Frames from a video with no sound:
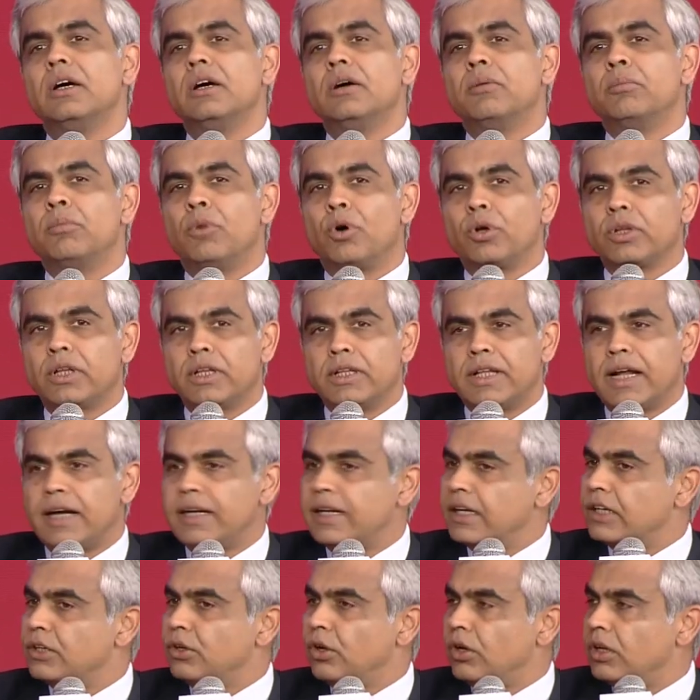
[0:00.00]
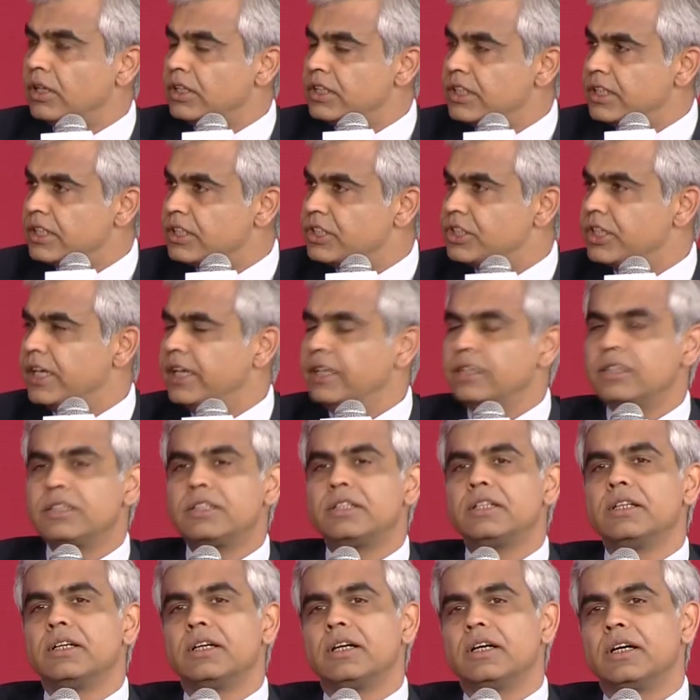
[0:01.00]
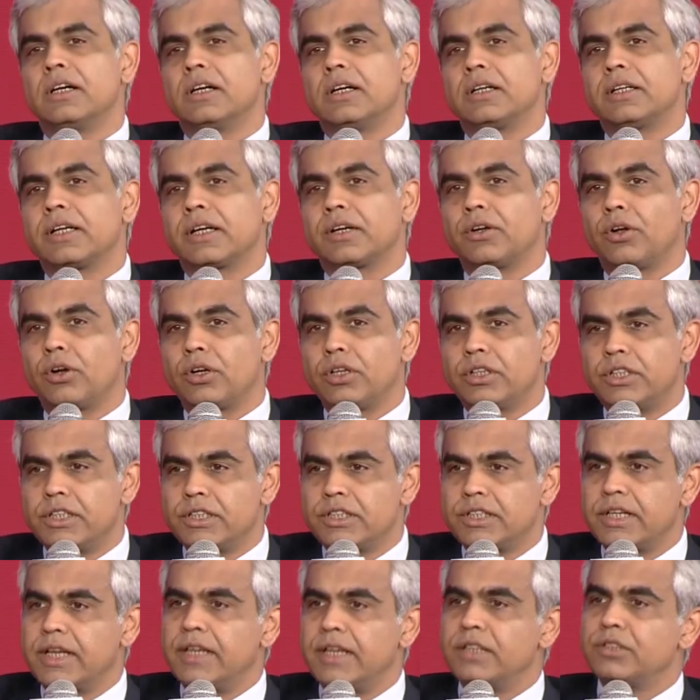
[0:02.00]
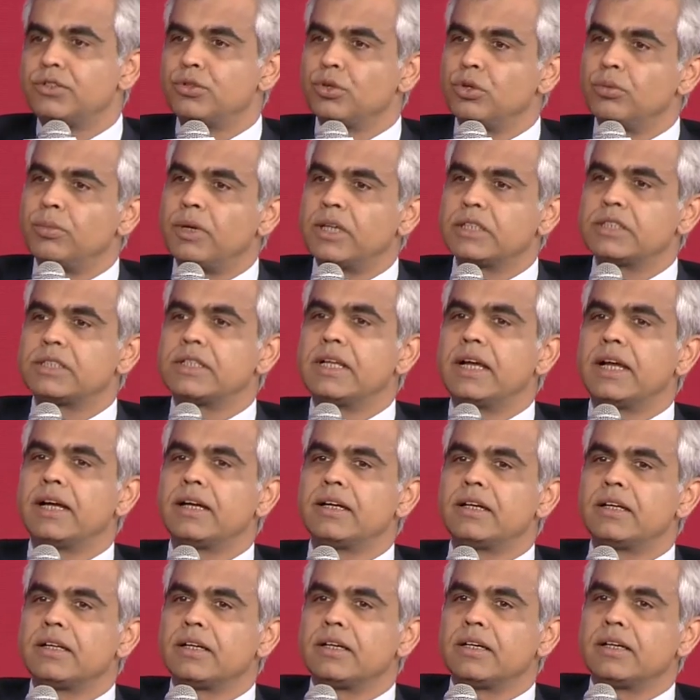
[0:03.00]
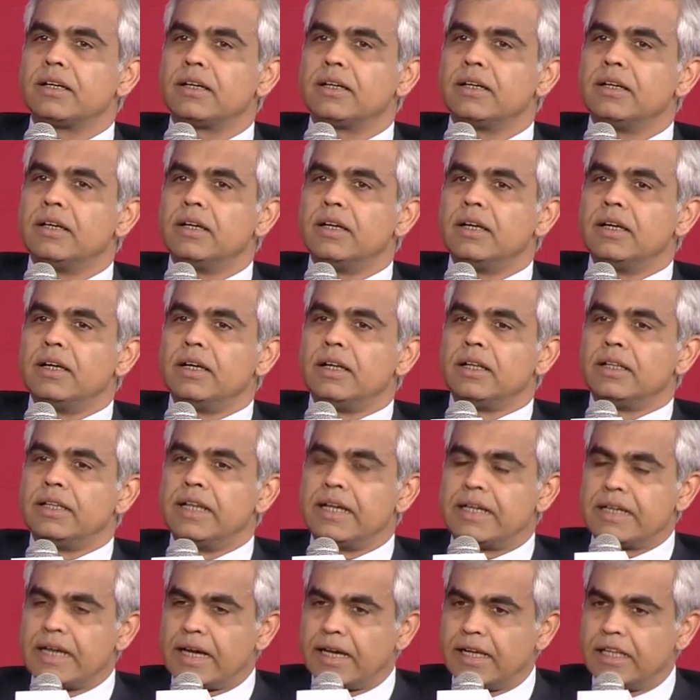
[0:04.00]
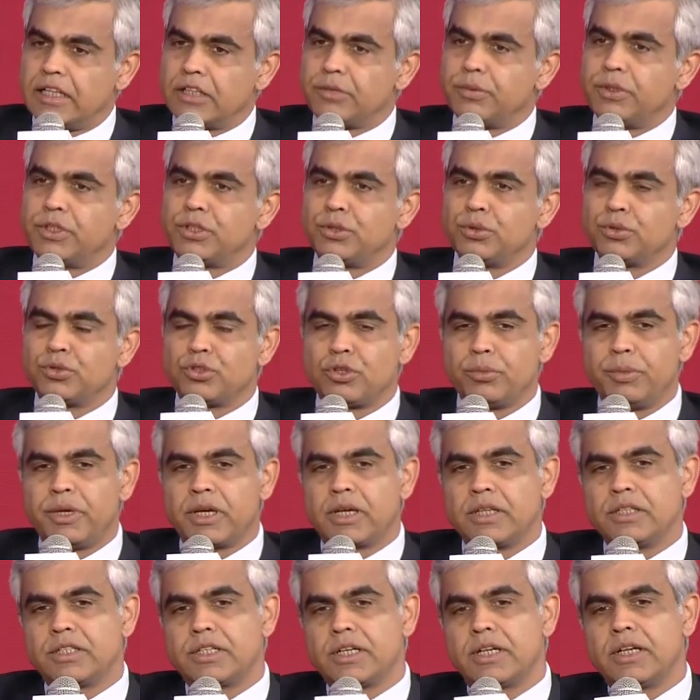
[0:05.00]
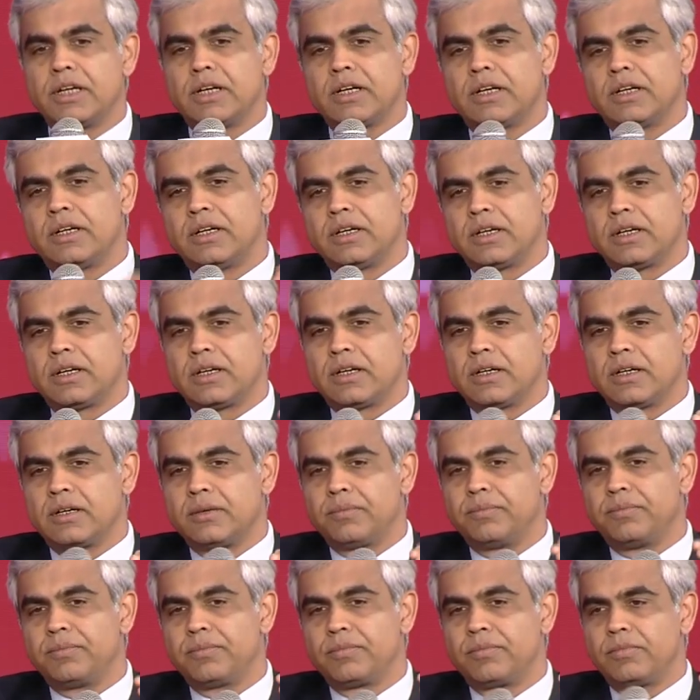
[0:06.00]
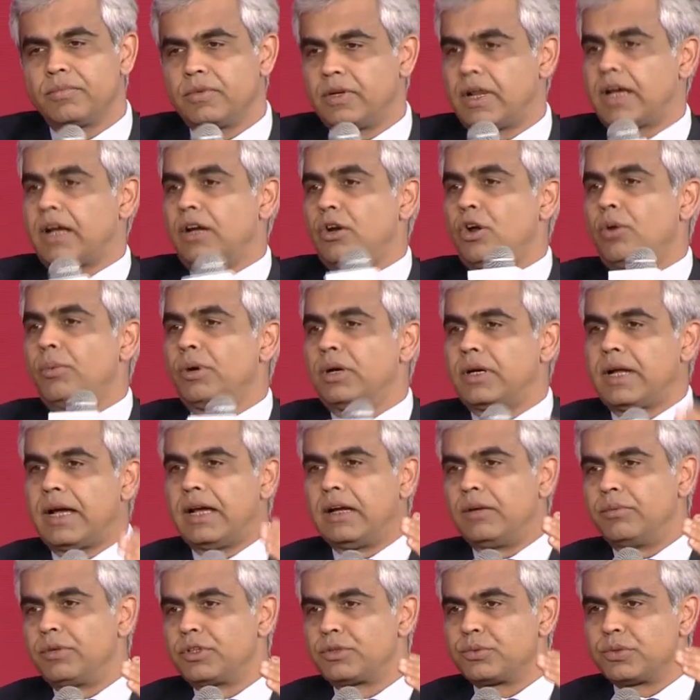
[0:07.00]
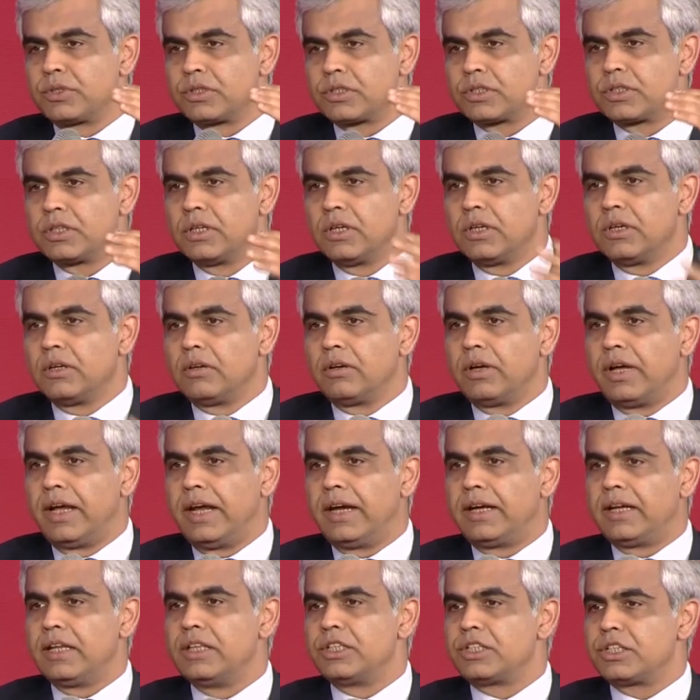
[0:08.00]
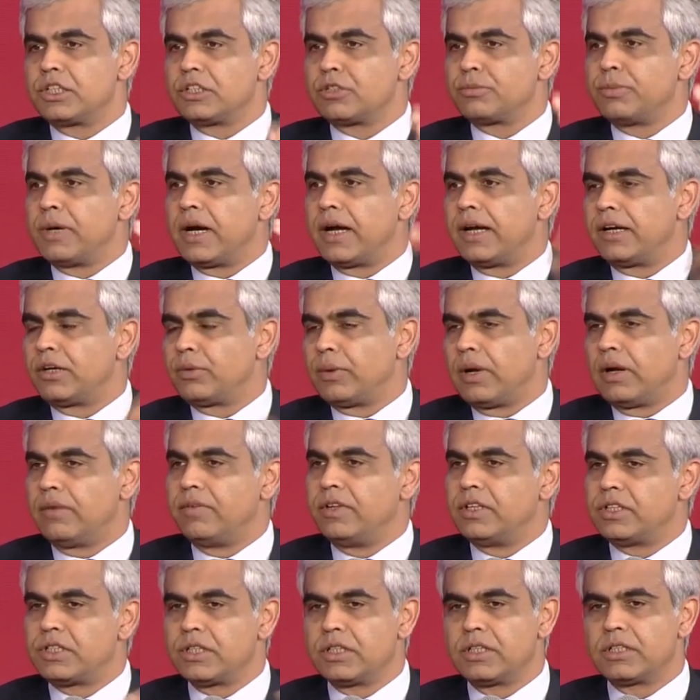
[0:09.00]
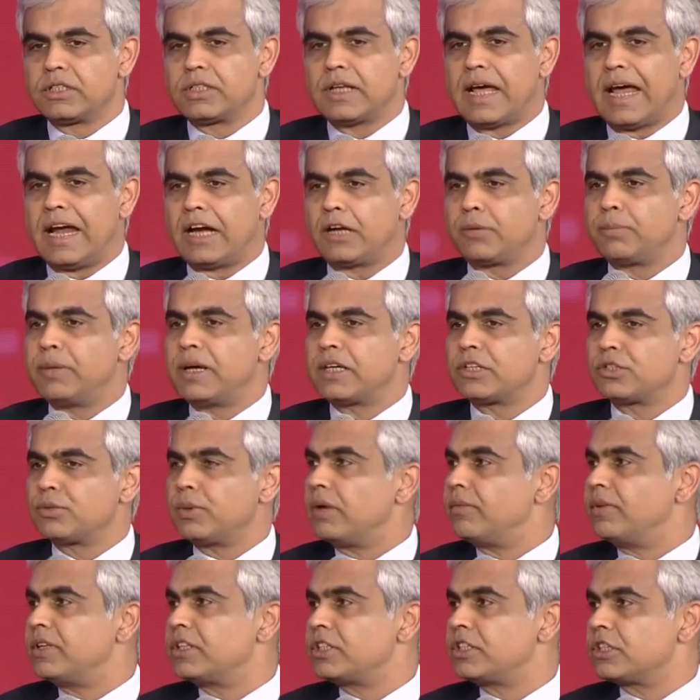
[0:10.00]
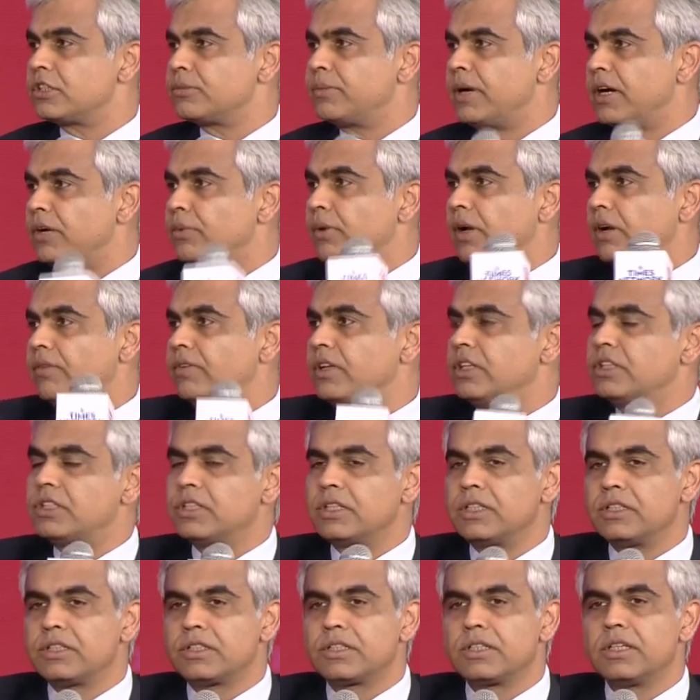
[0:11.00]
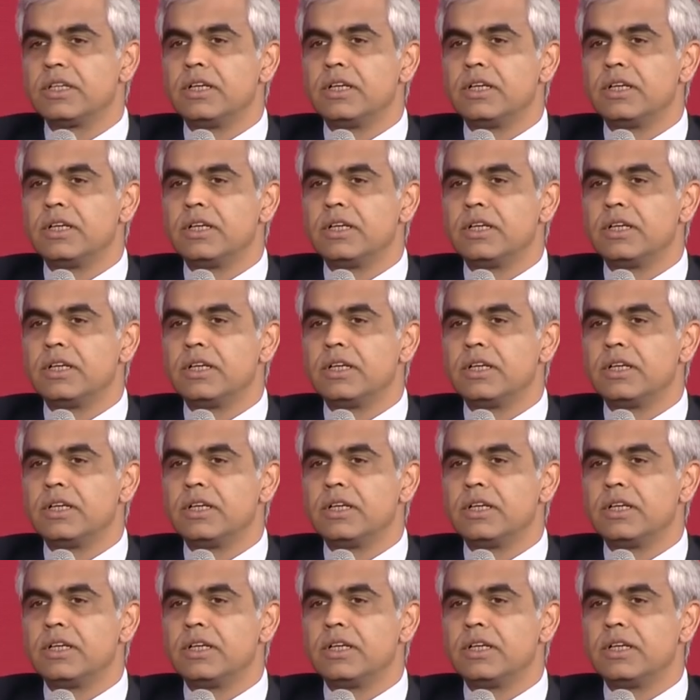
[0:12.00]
More than that, technology has changed. Technology is changed so much that the tiles which used to be considered like a normal tile, which was 8 inches by 12 inches, at best 12 inches by 12 inches.